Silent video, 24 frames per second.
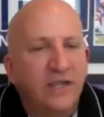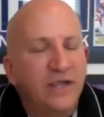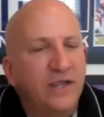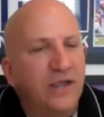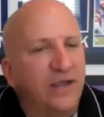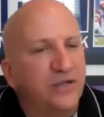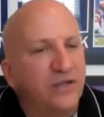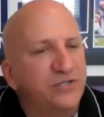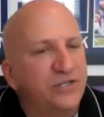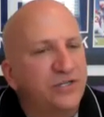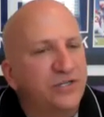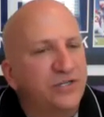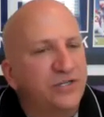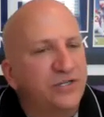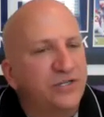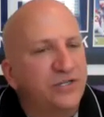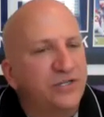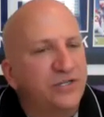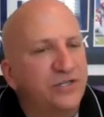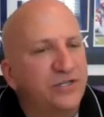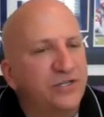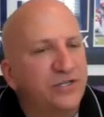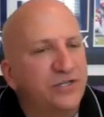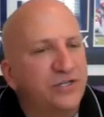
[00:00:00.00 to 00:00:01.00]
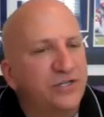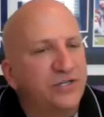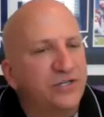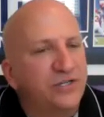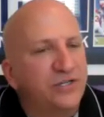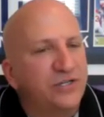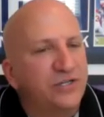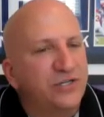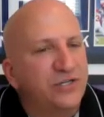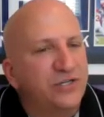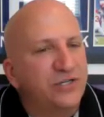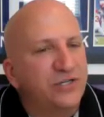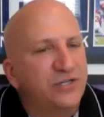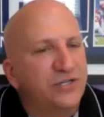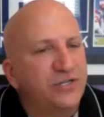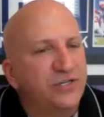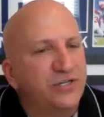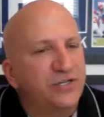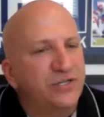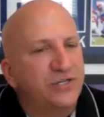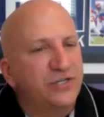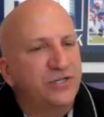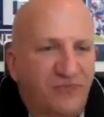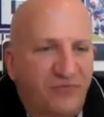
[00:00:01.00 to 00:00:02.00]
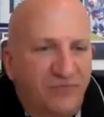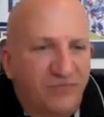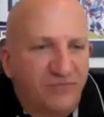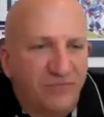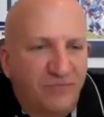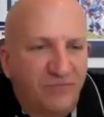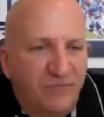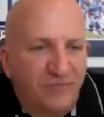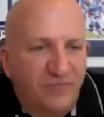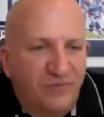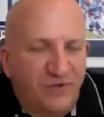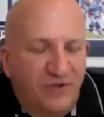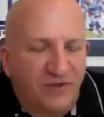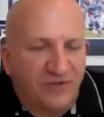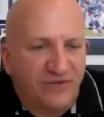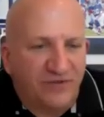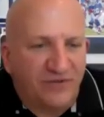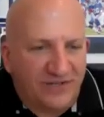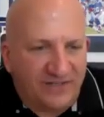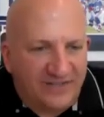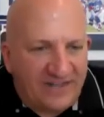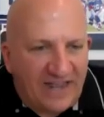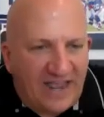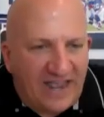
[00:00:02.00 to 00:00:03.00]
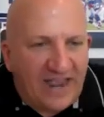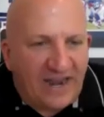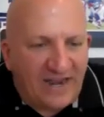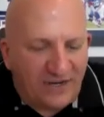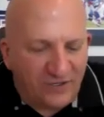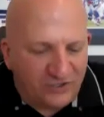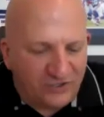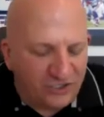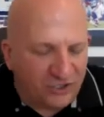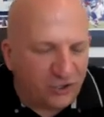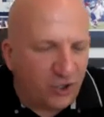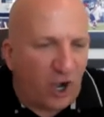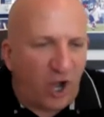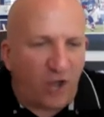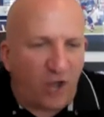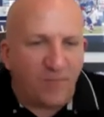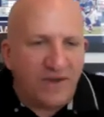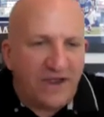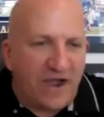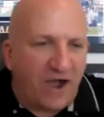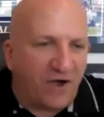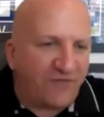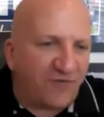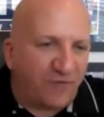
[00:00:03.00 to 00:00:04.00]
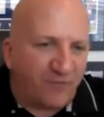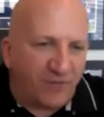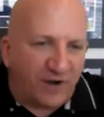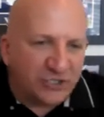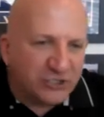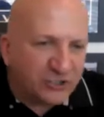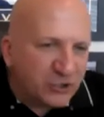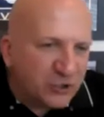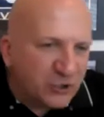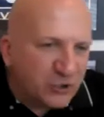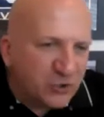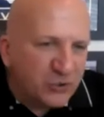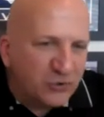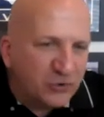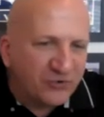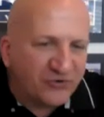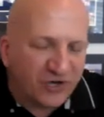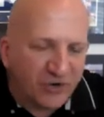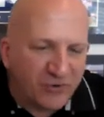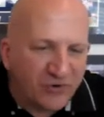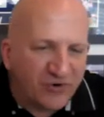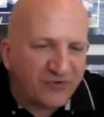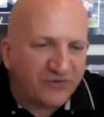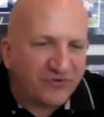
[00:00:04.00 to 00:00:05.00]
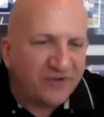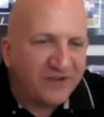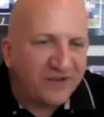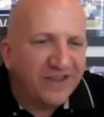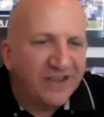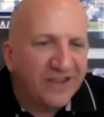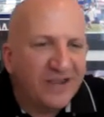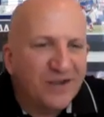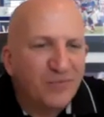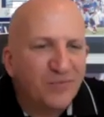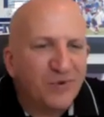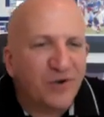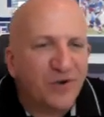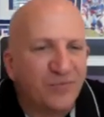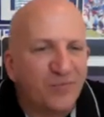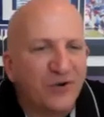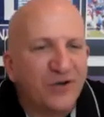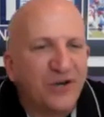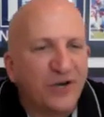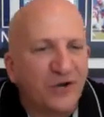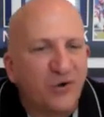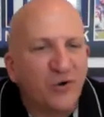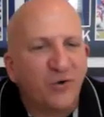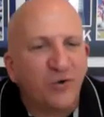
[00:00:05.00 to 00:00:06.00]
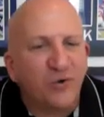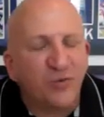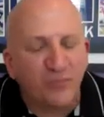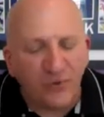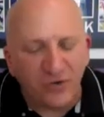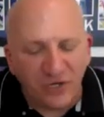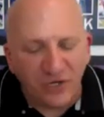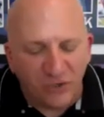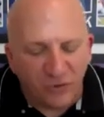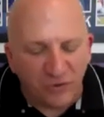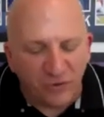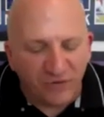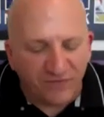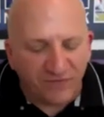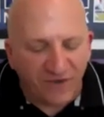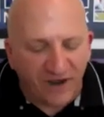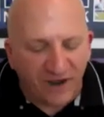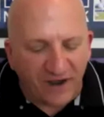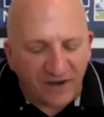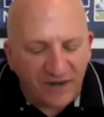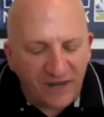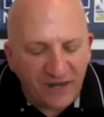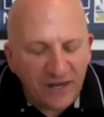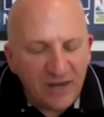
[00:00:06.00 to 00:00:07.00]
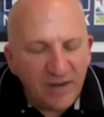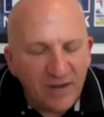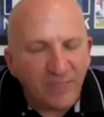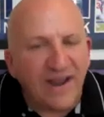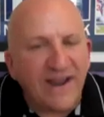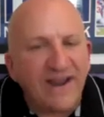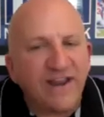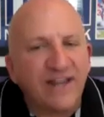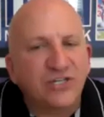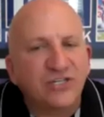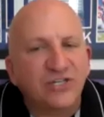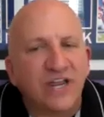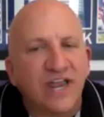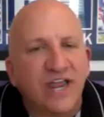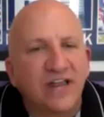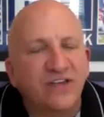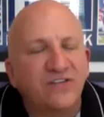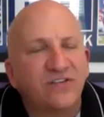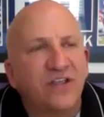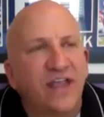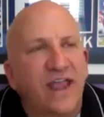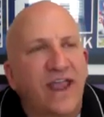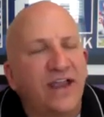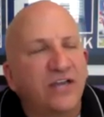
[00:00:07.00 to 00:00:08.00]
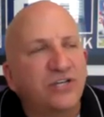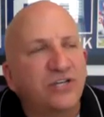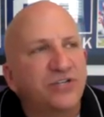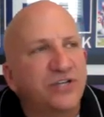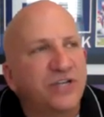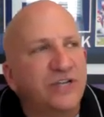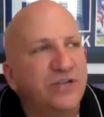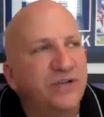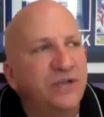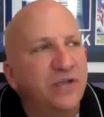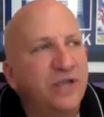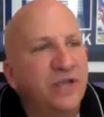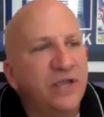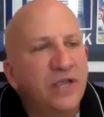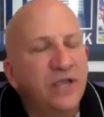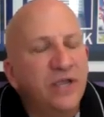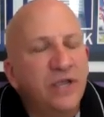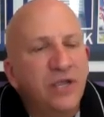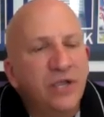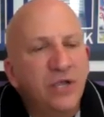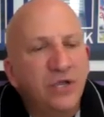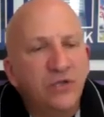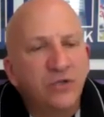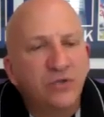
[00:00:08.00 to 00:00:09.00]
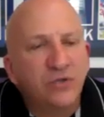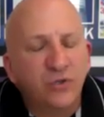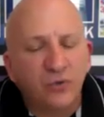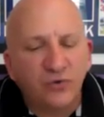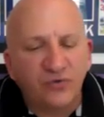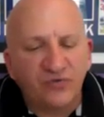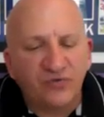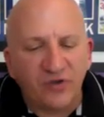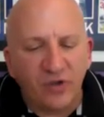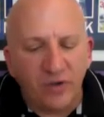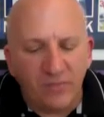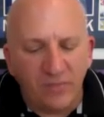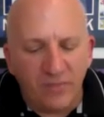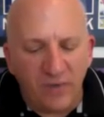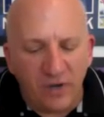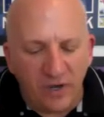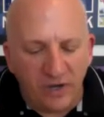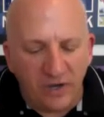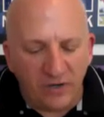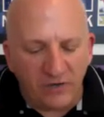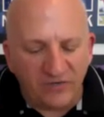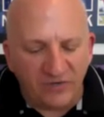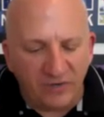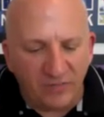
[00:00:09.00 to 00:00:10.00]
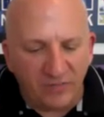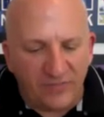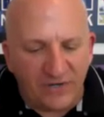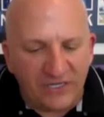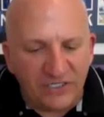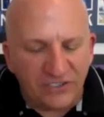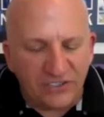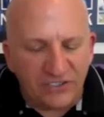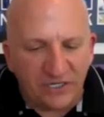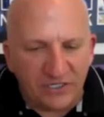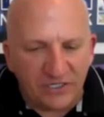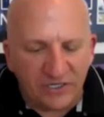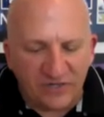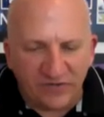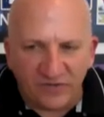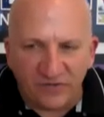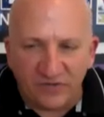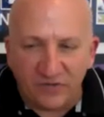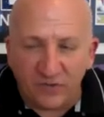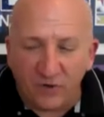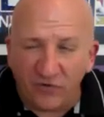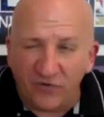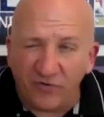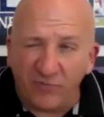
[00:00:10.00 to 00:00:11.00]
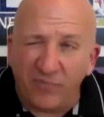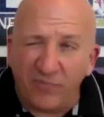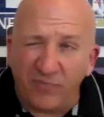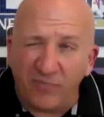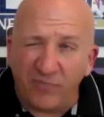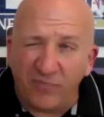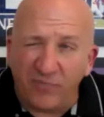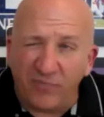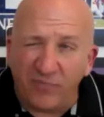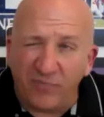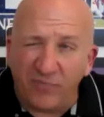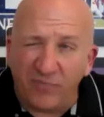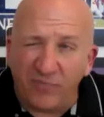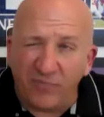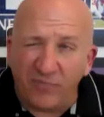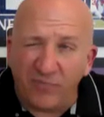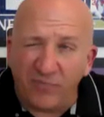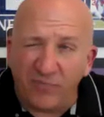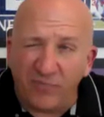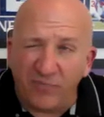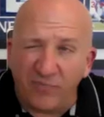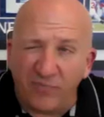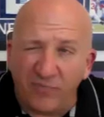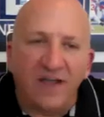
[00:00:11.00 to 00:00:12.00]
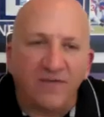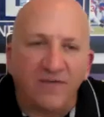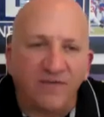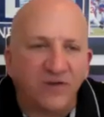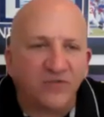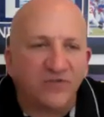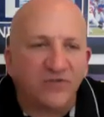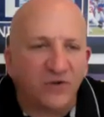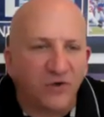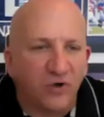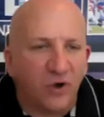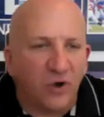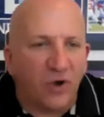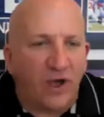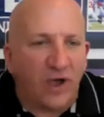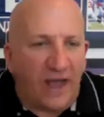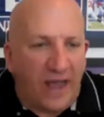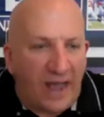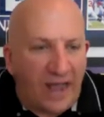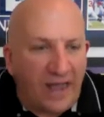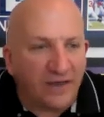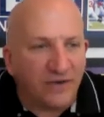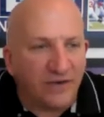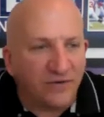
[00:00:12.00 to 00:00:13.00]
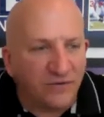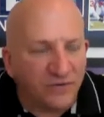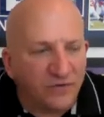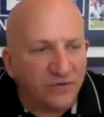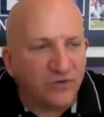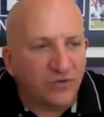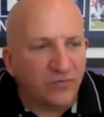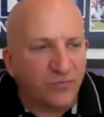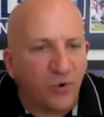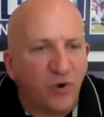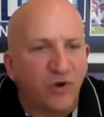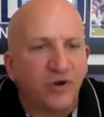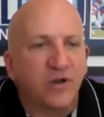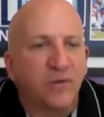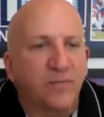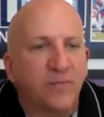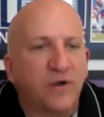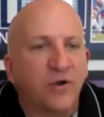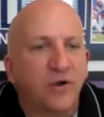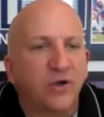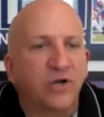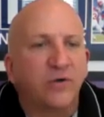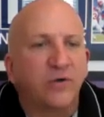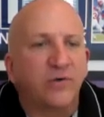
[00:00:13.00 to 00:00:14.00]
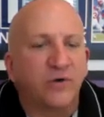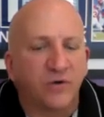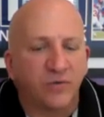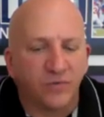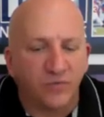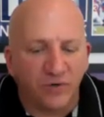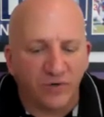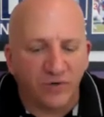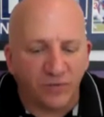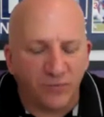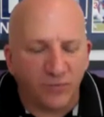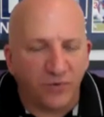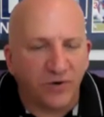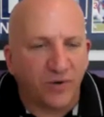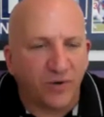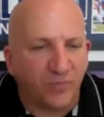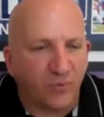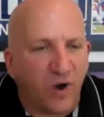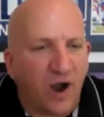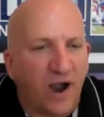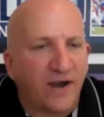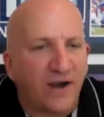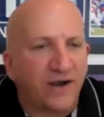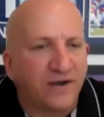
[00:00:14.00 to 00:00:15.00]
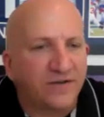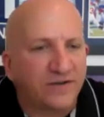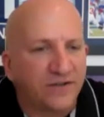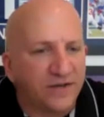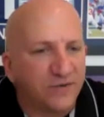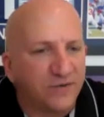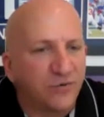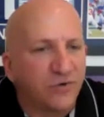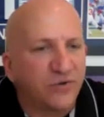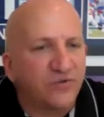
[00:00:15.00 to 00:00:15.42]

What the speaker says: And she remembers the day, and she called me out for my shoe. So it was a pretty cool event. But I had a chance to actually do some pitching. This goes about 5 years ago on Good Morning America with a product, and